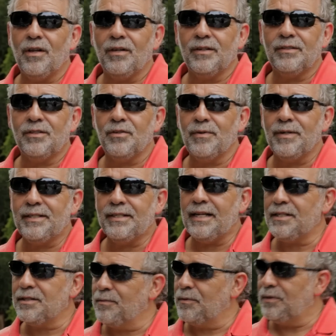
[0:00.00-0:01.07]
all so
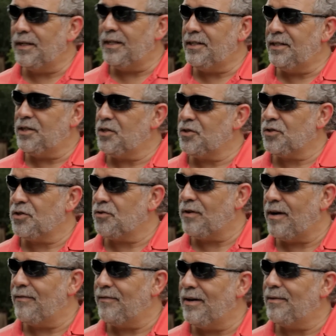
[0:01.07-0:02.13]
accessible and easy just to
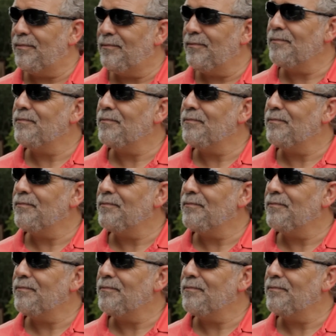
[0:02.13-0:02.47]
drive up.